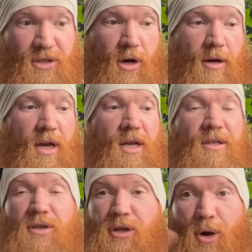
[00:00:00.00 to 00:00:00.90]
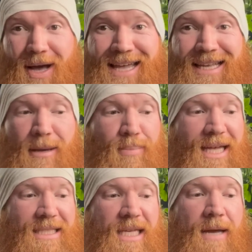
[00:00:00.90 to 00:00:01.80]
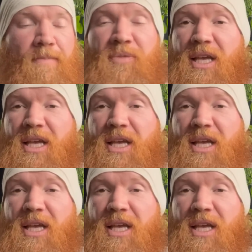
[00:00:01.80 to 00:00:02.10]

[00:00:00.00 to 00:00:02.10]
chard. So go ahead and get planting it.